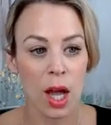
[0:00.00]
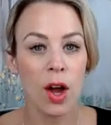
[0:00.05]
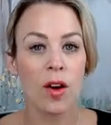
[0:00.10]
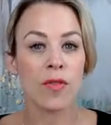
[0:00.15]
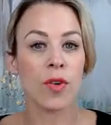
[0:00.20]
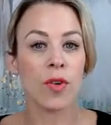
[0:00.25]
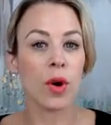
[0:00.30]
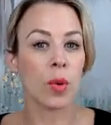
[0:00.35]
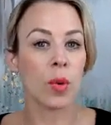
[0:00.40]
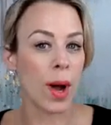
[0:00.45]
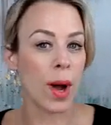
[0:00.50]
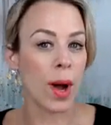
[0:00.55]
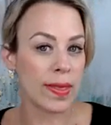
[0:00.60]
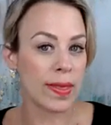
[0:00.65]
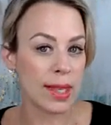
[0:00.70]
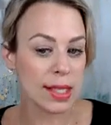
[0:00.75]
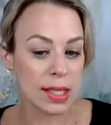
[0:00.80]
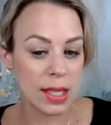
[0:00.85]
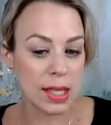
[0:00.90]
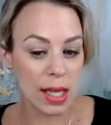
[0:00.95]
for when
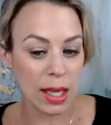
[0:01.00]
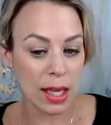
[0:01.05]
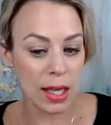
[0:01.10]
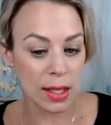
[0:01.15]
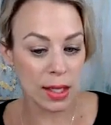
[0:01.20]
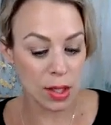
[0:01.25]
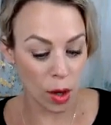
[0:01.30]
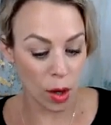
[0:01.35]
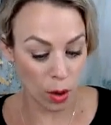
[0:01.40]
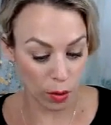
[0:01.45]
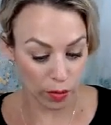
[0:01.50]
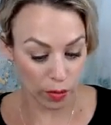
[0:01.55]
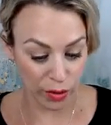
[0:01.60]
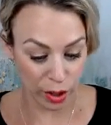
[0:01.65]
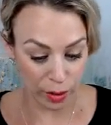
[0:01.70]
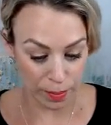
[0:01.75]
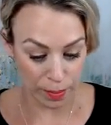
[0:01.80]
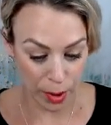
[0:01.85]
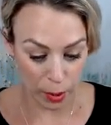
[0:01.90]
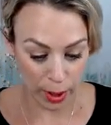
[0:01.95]
this thing is
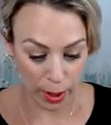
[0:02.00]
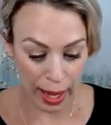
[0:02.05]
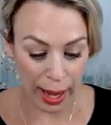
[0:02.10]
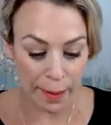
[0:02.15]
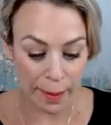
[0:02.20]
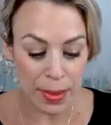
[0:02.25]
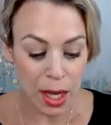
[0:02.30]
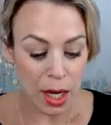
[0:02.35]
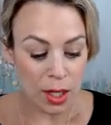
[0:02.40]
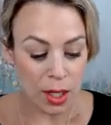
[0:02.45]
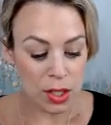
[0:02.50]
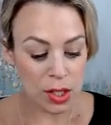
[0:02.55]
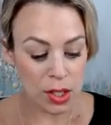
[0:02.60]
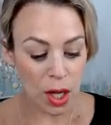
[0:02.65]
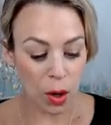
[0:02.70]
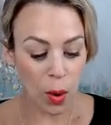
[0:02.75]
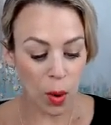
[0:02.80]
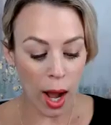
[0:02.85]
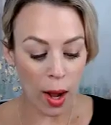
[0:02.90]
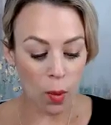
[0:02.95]
over, okay?
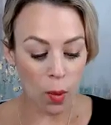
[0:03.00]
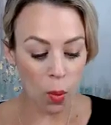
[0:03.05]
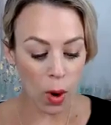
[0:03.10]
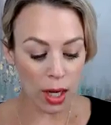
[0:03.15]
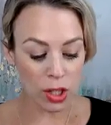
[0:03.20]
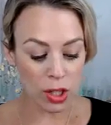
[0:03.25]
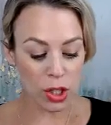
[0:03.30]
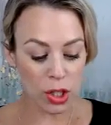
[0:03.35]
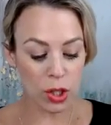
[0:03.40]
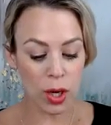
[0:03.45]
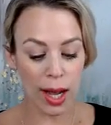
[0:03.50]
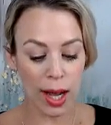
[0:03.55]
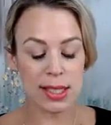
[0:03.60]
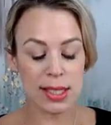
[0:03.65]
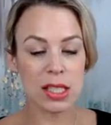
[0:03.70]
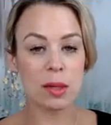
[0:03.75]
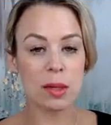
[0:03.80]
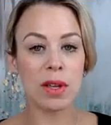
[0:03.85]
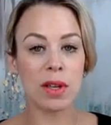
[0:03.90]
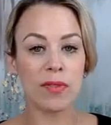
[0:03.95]
So I want you guys
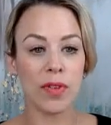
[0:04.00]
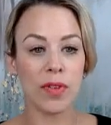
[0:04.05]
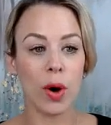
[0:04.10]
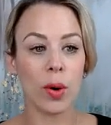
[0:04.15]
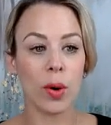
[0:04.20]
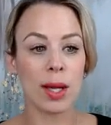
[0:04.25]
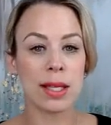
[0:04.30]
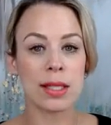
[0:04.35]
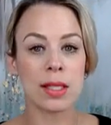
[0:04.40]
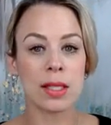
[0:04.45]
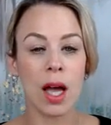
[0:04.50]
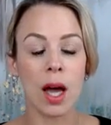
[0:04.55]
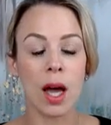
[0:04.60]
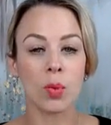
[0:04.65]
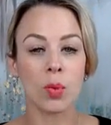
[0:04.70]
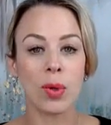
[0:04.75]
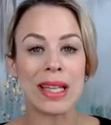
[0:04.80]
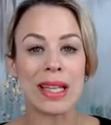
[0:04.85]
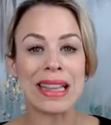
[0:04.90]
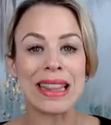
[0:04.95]
to be focused on
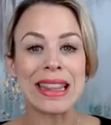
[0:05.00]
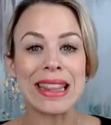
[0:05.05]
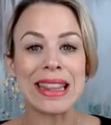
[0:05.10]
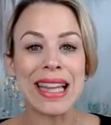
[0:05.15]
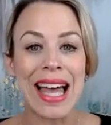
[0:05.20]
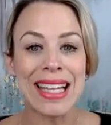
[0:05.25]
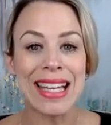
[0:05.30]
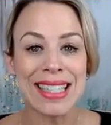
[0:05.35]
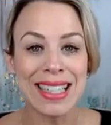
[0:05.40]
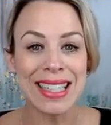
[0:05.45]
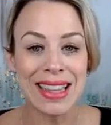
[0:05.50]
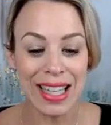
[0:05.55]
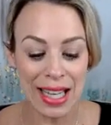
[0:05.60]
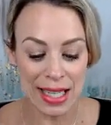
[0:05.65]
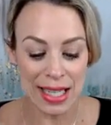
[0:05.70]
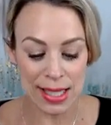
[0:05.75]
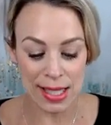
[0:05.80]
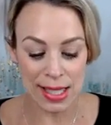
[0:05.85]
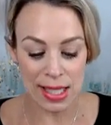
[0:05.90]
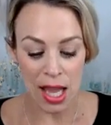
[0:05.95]

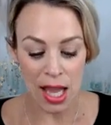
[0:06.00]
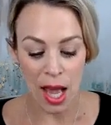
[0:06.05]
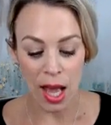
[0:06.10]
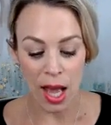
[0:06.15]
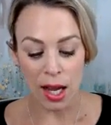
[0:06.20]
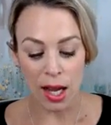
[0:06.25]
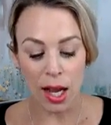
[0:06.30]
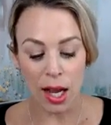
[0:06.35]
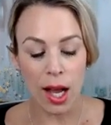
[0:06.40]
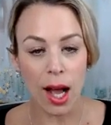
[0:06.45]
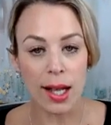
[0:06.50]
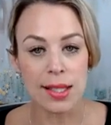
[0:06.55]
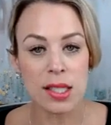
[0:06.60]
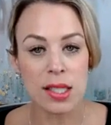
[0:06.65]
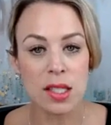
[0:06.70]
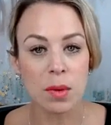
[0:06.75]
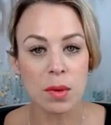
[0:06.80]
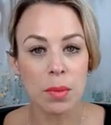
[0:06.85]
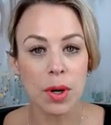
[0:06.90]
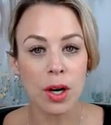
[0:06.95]
relentless
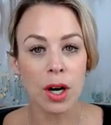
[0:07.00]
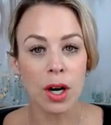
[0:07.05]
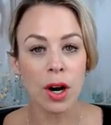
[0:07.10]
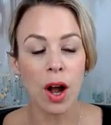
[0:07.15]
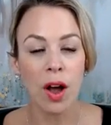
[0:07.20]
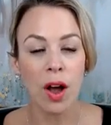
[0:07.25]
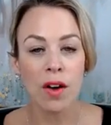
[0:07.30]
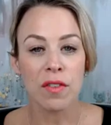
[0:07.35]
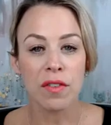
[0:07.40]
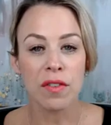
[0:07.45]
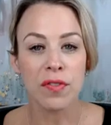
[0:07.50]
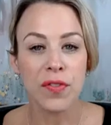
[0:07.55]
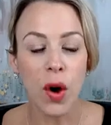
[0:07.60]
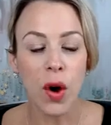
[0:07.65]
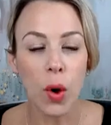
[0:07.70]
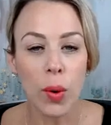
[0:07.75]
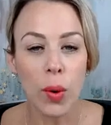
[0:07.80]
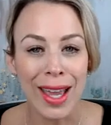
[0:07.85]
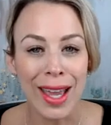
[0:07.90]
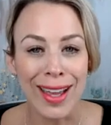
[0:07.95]
customer
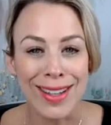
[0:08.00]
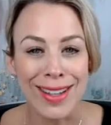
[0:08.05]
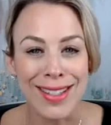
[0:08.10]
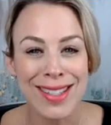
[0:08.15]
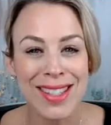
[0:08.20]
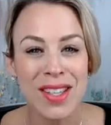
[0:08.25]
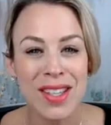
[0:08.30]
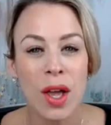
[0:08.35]
focus.